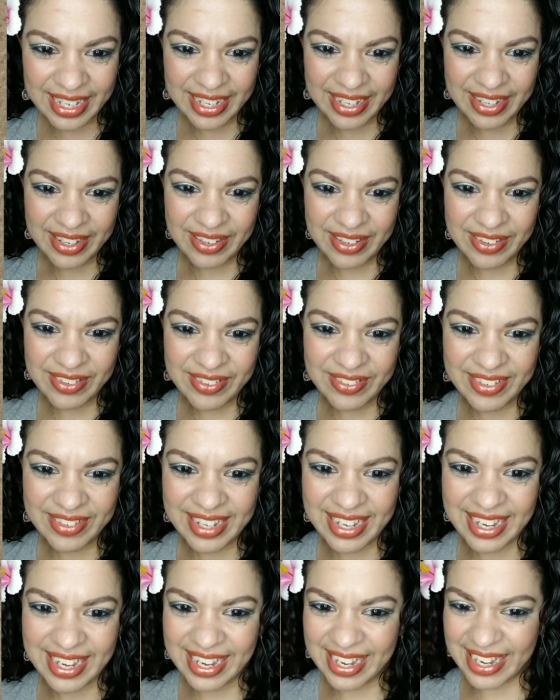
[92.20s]

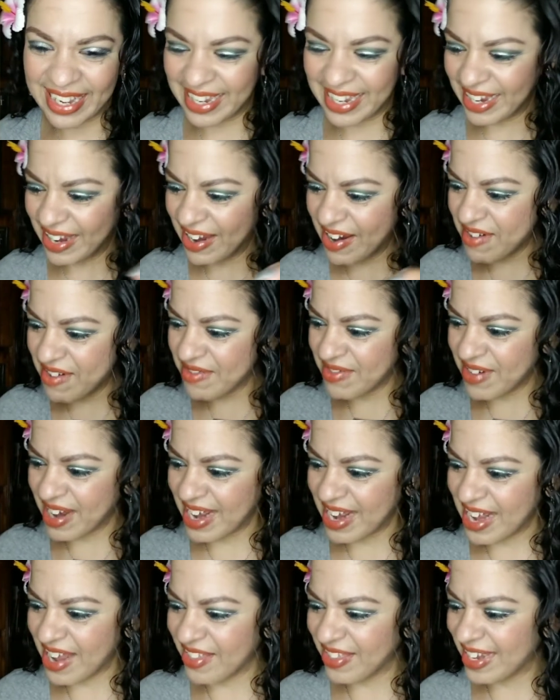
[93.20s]
Okay, all
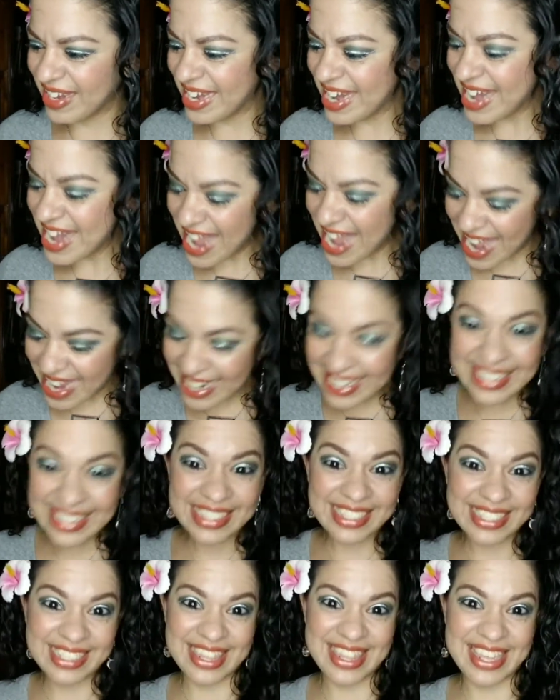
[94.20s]
right. Now, the next
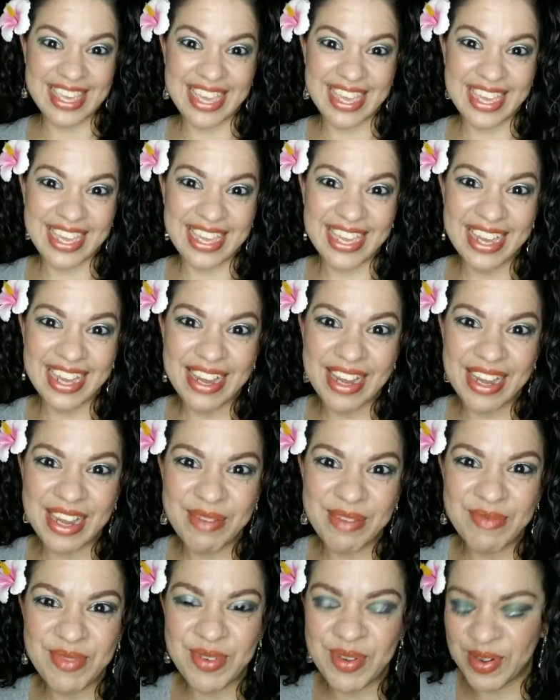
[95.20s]
thing
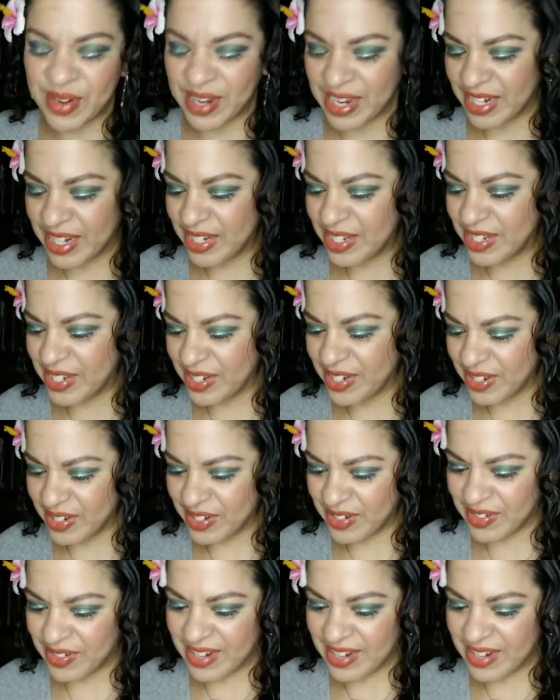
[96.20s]
I'm going to